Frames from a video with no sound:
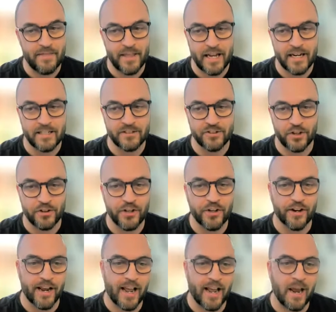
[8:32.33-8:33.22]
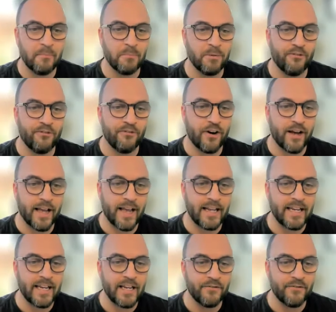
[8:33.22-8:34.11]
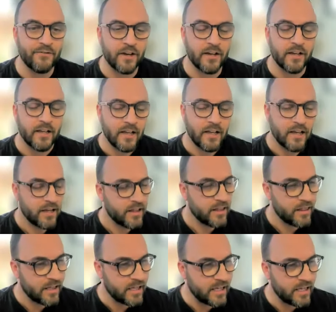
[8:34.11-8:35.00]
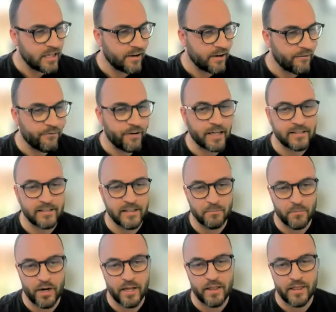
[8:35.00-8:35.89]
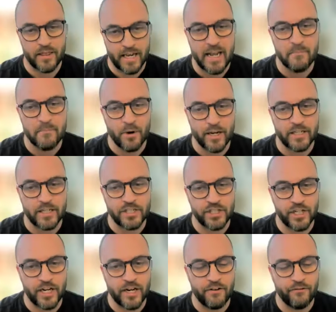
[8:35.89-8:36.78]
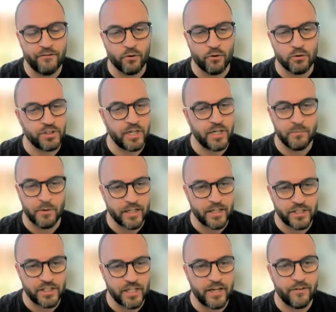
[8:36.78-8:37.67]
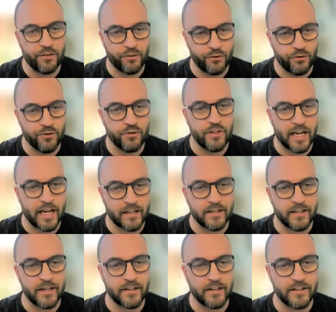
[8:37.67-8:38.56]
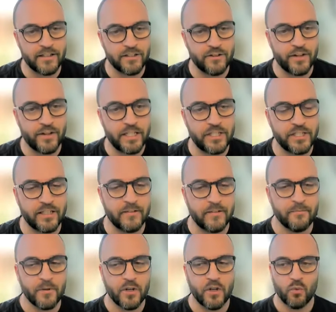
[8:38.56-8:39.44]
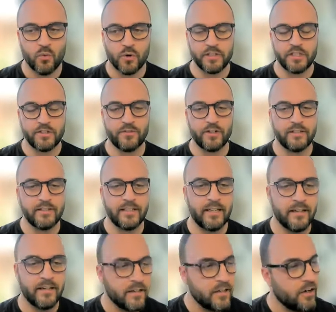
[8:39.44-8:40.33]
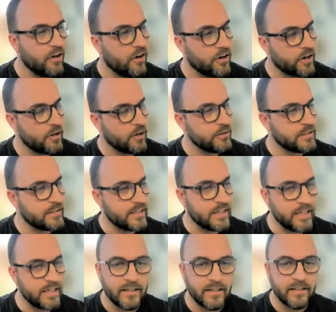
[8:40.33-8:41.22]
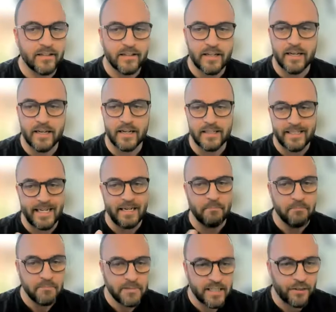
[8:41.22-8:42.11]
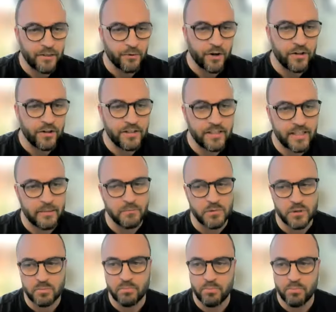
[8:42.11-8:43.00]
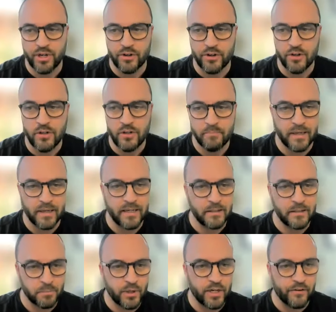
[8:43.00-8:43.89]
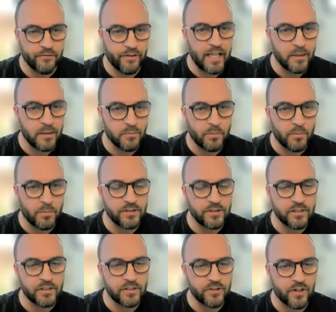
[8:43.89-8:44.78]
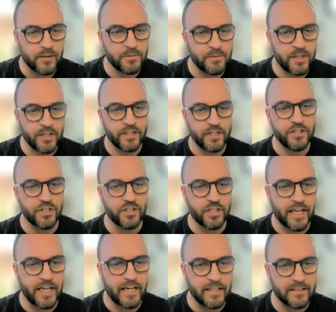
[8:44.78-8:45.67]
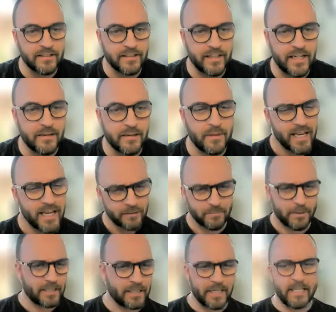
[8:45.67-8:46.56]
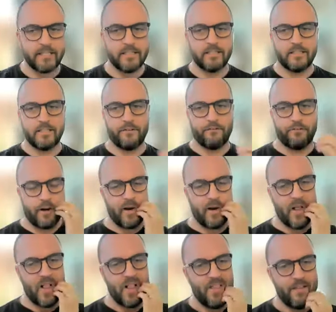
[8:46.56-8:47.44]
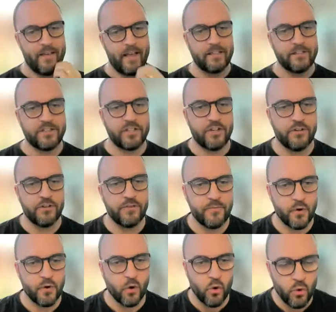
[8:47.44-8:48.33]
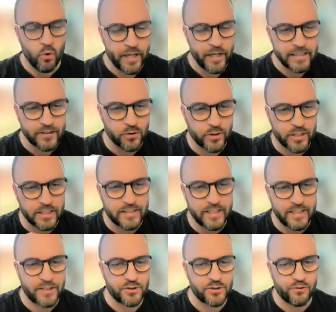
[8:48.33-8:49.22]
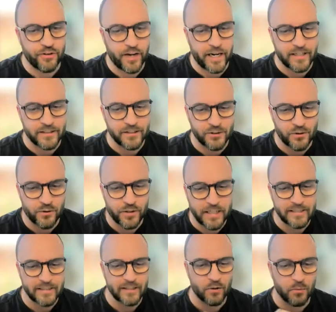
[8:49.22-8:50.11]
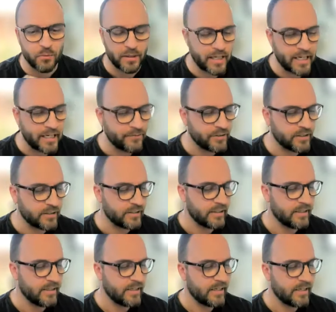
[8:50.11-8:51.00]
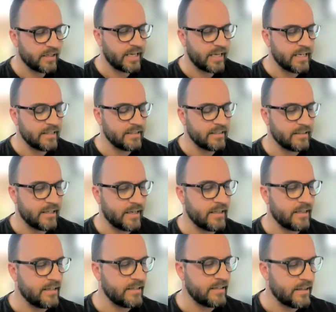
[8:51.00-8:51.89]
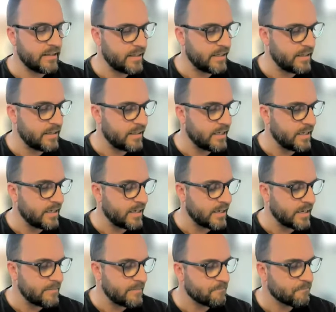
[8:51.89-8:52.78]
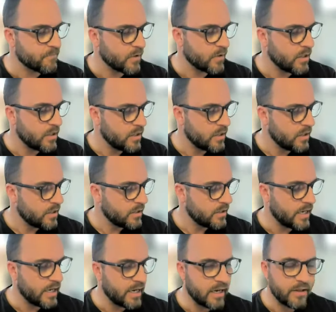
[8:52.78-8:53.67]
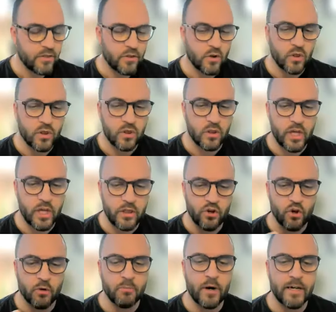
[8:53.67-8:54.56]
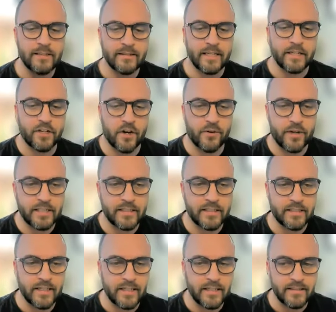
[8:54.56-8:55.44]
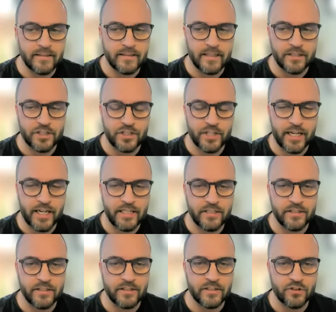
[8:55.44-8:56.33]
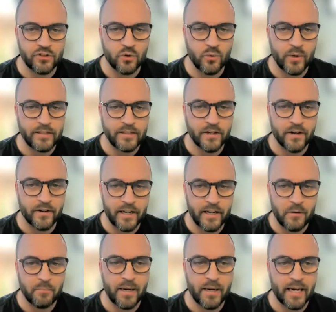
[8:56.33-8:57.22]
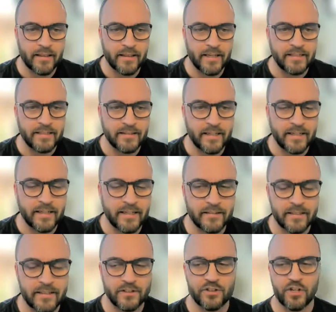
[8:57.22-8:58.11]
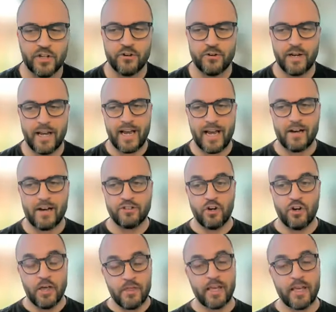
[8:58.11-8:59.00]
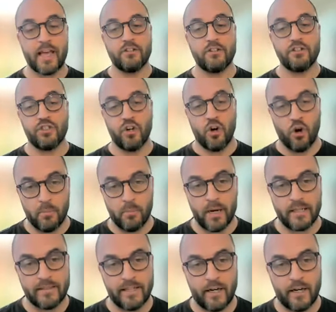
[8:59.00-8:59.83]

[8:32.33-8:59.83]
and that is only going to amplify any of the, the effects that, might, that he might achieve or she might achieve through that clinical intervention. Whereas if I said, I'll go and see Uh, Tim down the road, Tim's pretty good, but he's pretty available most of the time, so you can usually get in to see him. The expectation's different. And so all these little contextual factors, all these little beliefs, these, the, the, the um, yeah, that your mindset going into these exchanges is always going to impact these things. And so our, I think our job